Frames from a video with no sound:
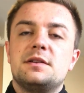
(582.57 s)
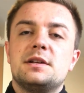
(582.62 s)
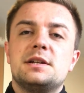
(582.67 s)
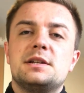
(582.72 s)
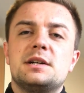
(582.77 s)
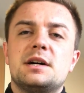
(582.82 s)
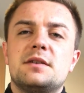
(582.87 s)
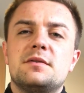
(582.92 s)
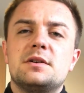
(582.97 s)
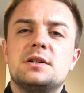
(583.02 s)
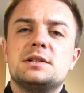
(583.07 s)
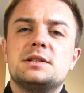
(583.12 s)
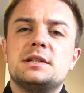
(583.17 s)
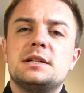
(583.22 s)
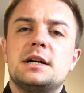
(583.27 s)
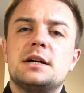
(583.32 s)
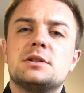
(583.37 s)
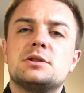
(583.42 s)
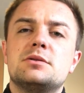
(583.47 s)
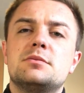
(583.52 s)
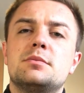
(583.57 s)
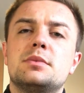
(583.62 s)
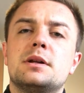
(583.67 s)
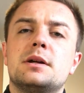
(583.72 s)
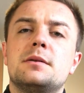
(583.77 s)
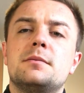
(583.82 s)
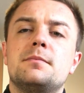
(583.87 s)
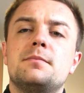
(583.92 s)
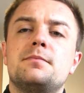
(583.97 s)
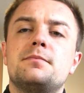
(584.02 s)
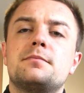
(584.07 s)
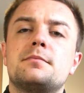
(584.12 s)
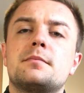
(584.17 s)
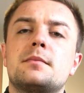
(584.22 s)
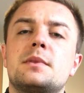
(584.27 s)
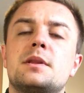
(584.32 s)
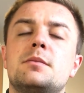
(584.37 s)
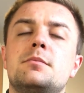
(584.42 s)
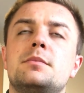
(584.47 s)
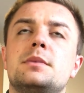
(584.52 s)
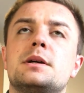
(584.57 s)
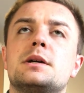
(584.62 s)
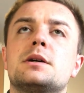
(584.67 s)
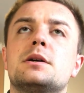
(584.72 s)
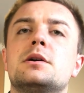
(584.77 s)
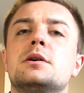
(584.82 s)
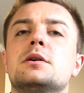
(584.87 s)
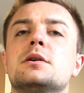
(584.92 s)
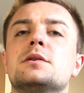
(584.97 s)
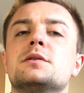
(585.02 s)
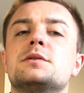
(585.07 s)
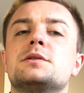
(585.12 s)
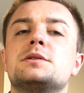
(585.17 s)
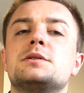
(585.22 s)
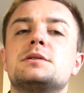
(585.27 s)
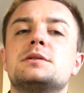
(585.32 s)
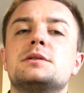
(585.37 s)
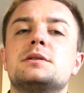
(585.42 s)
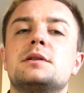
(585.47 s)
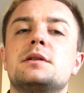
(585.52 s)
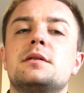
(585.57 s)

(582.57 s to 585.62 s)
their diversity action plan because,